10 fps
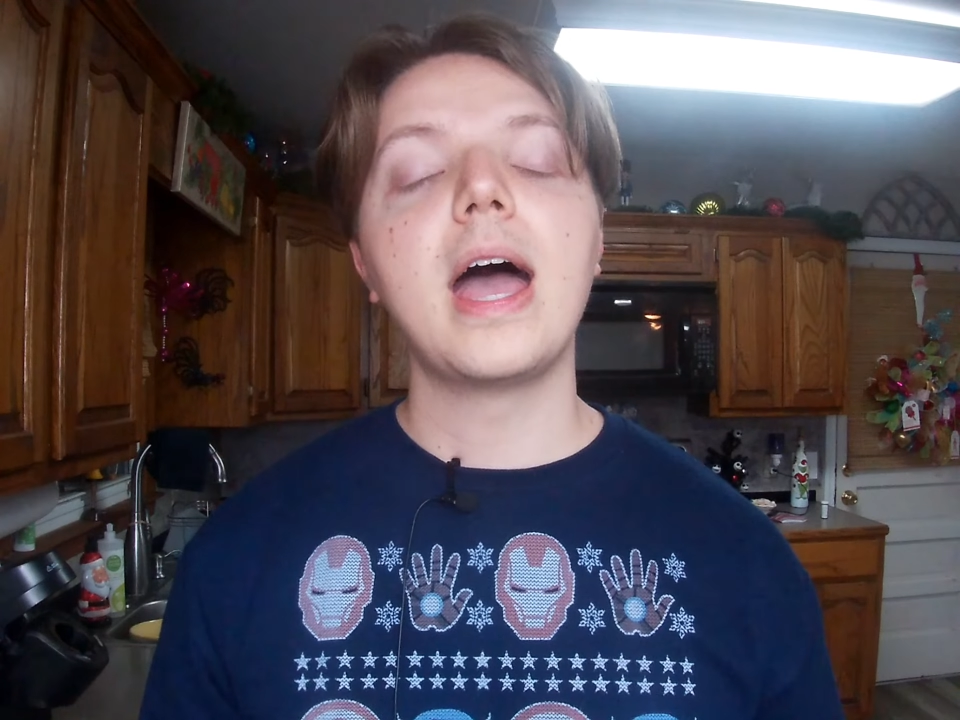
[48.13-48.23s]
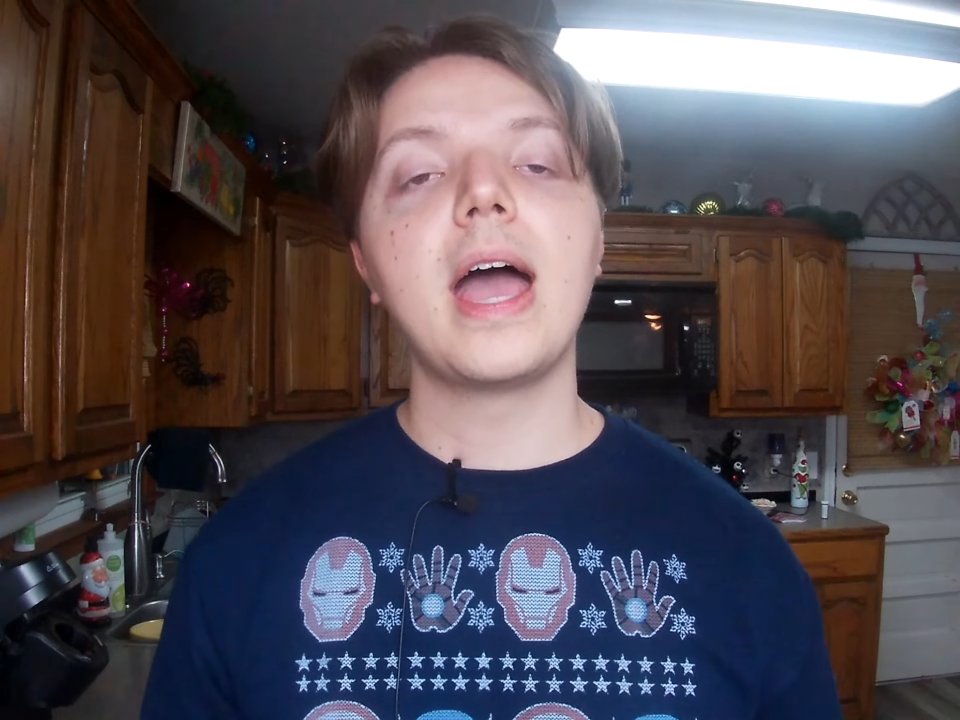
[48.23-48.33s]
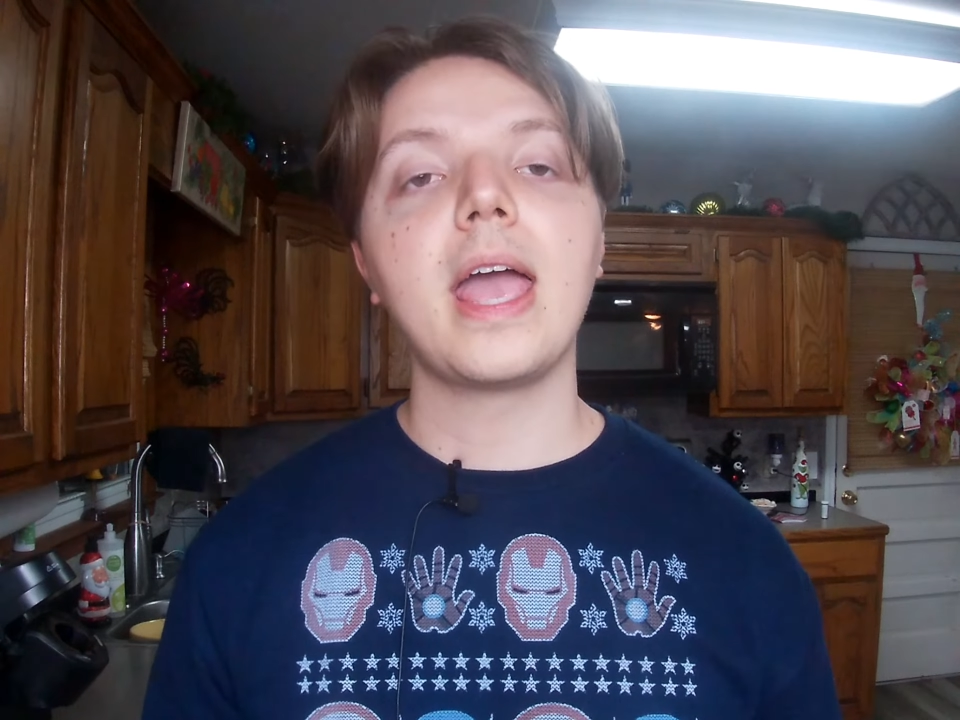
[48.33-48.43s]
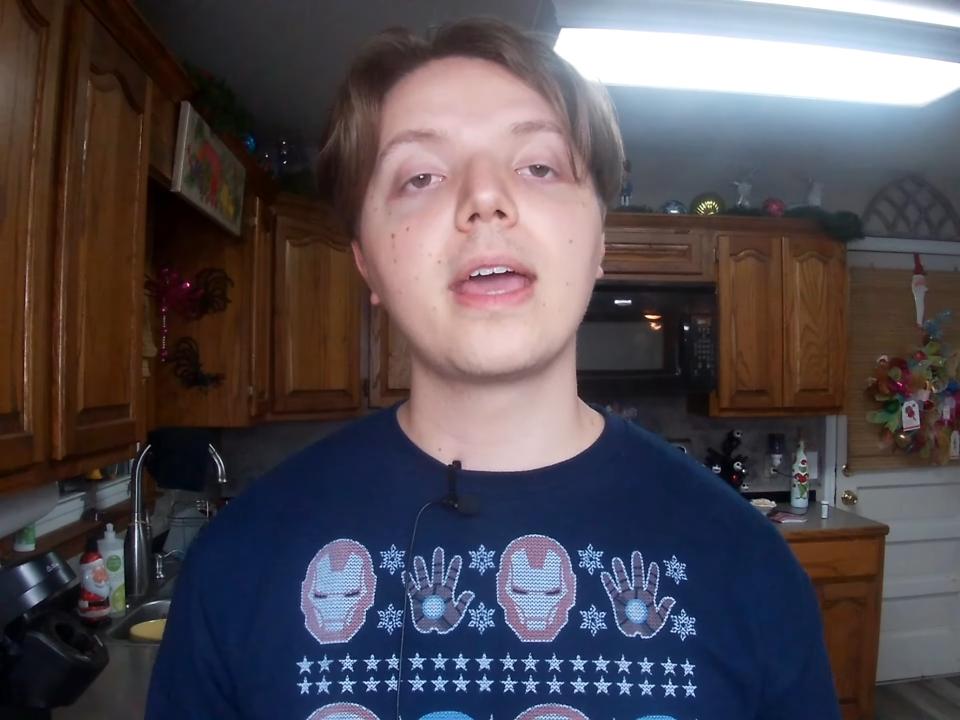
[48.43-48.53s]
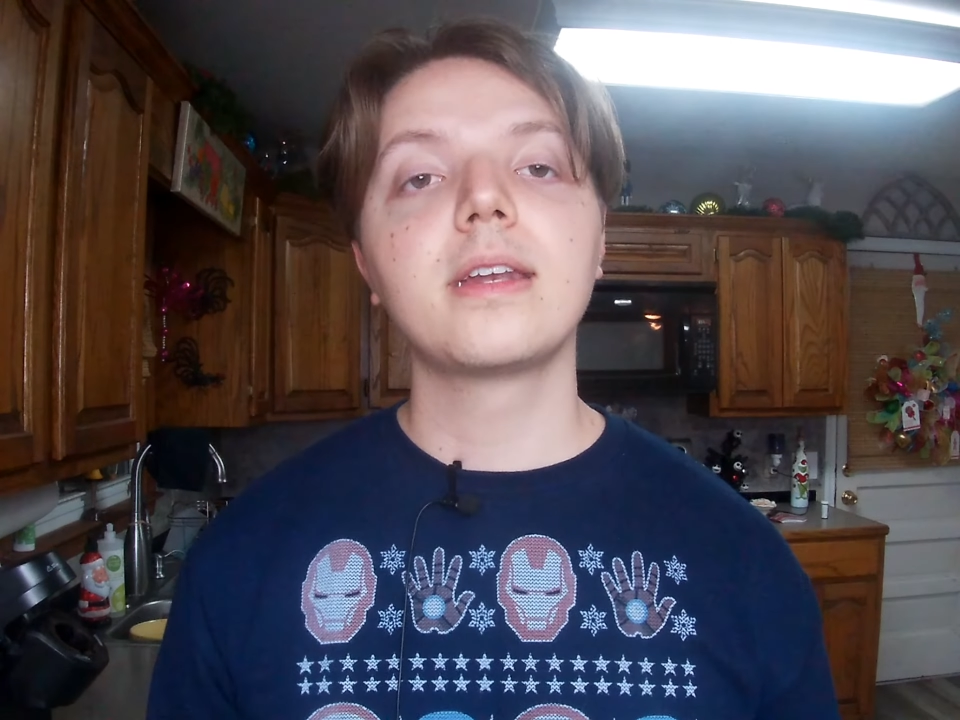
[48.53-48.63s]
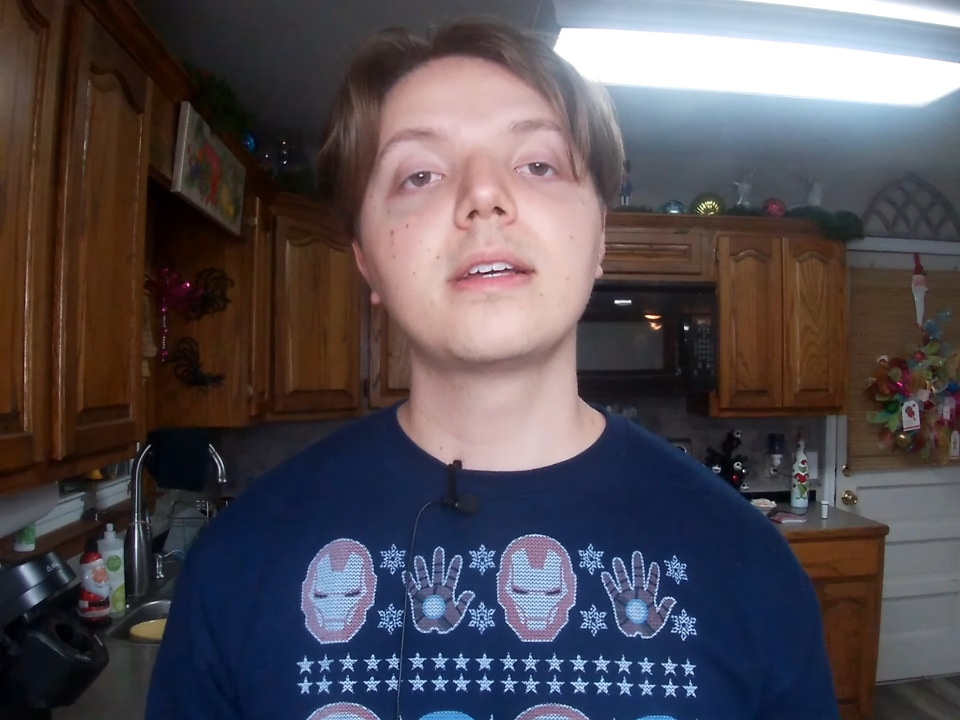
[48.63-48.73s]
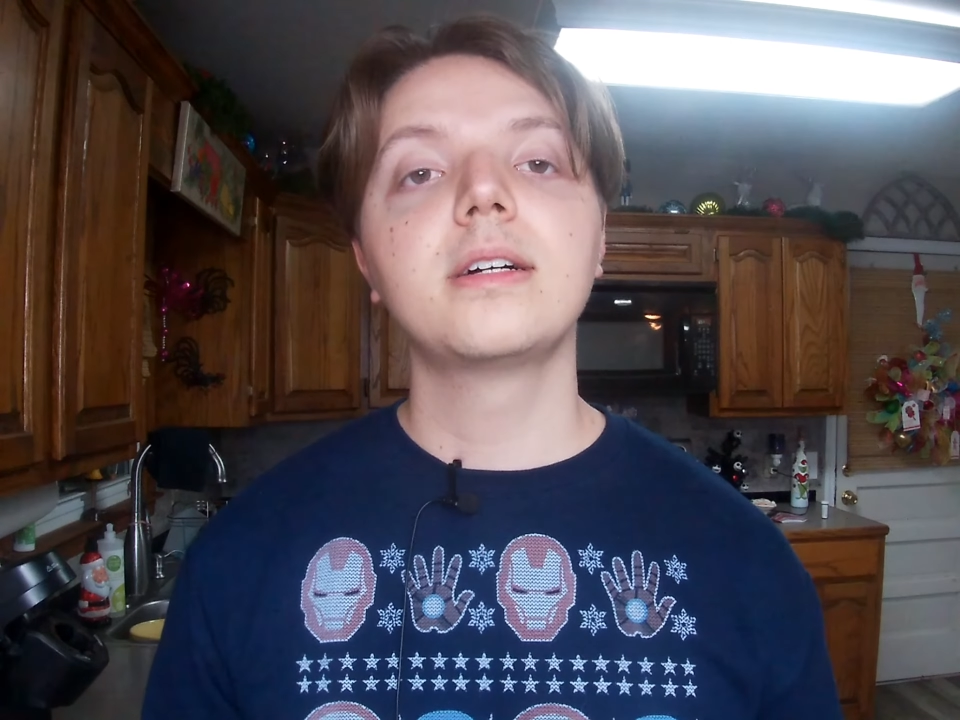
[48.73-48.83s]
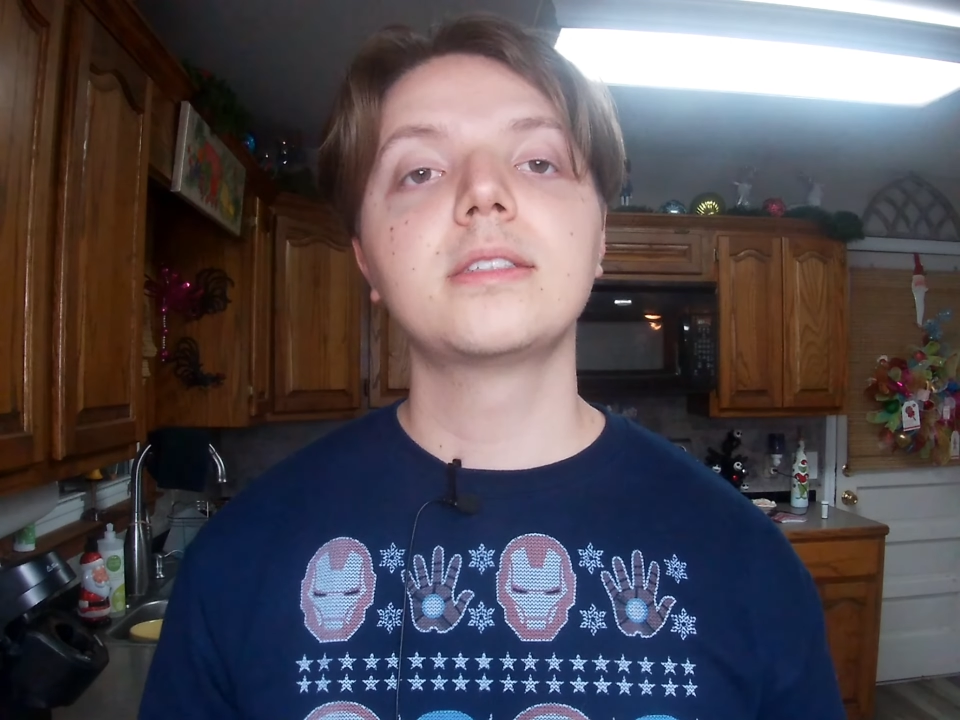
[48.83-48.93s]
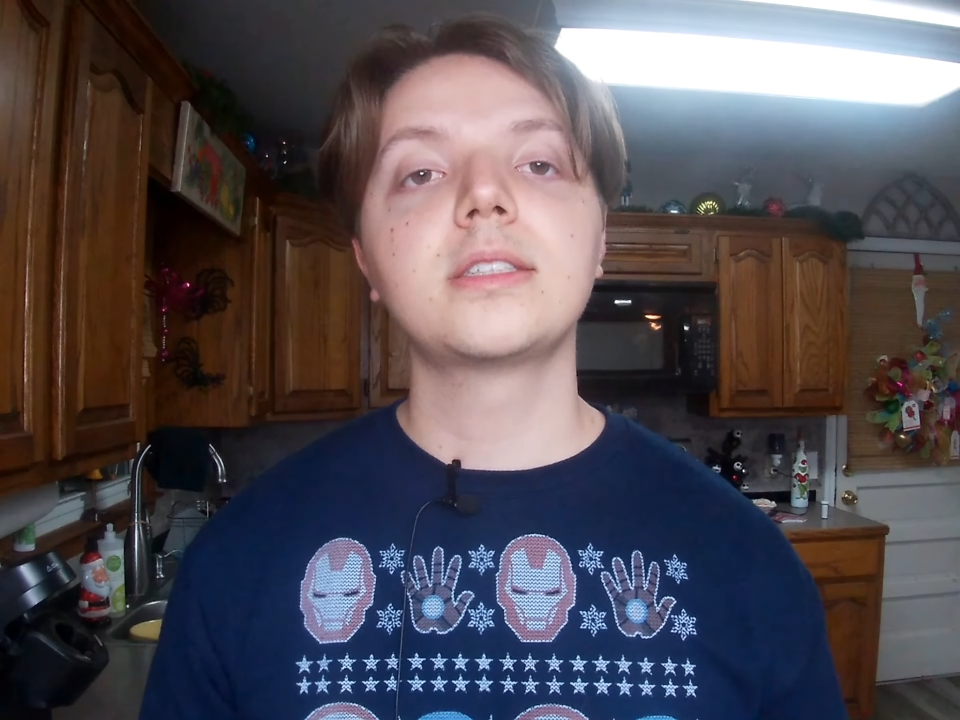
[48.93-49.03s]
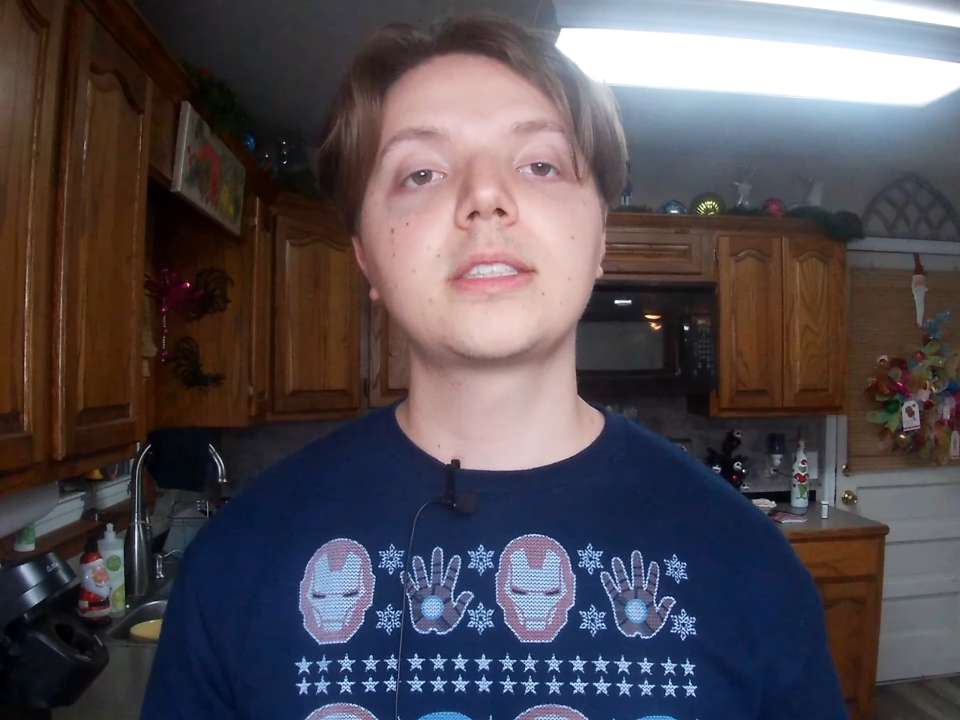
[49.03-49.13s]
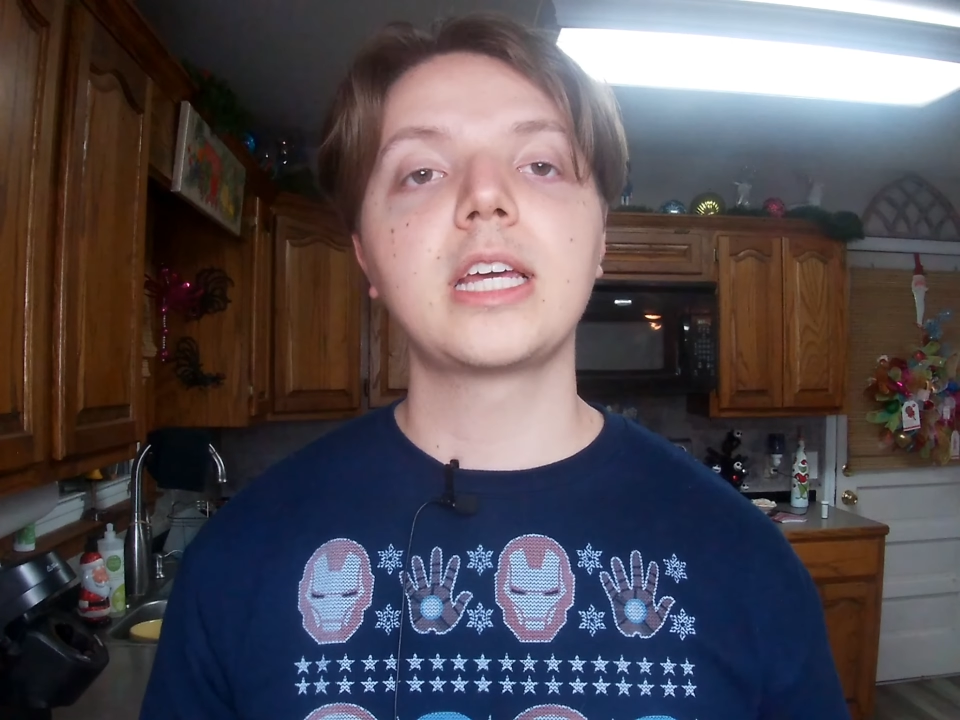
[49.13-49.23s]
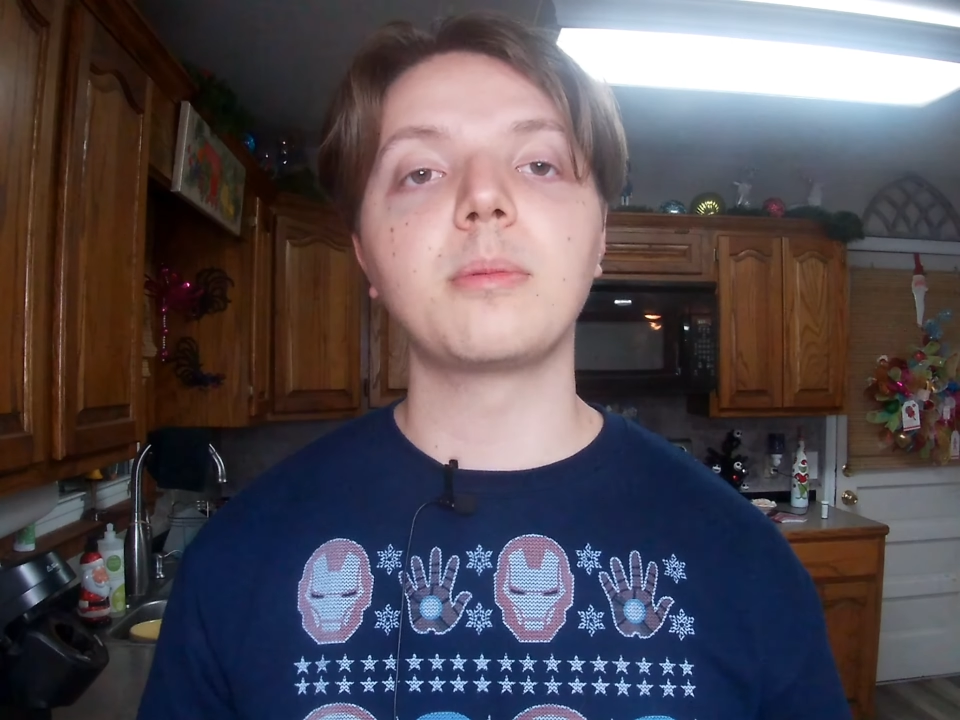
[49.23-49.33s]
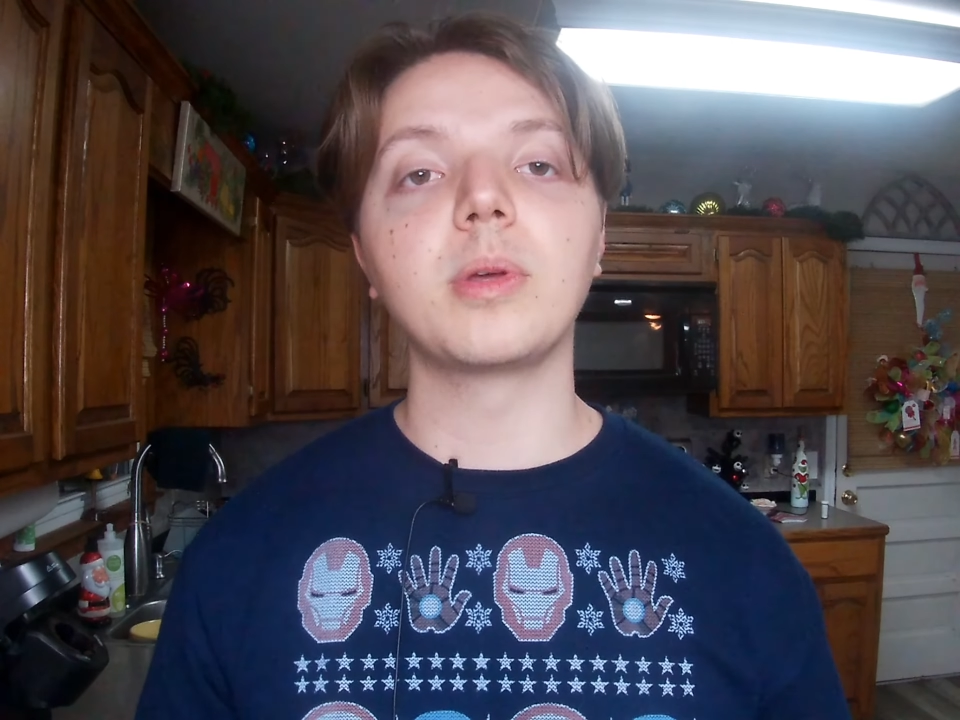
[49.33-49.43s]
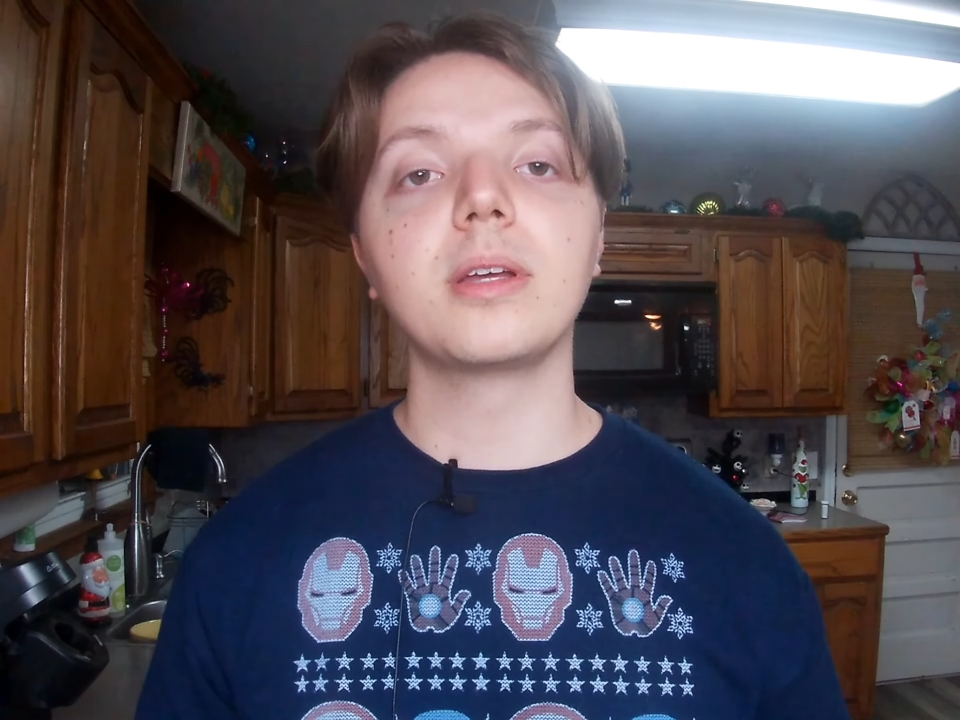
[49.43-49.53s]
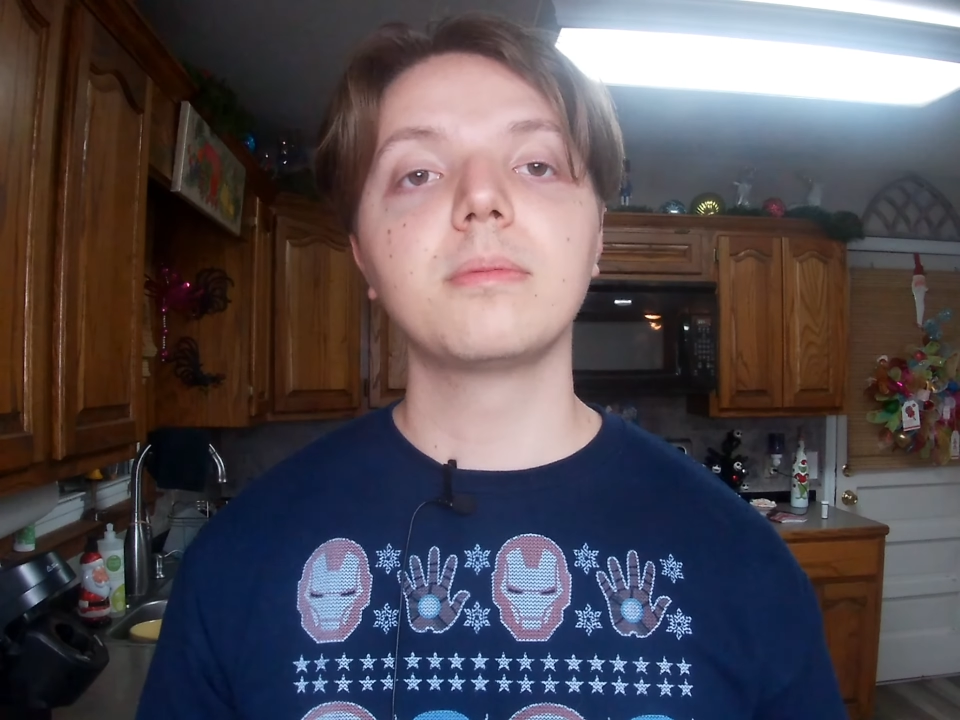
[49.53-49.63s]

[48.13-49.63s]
and sustainably.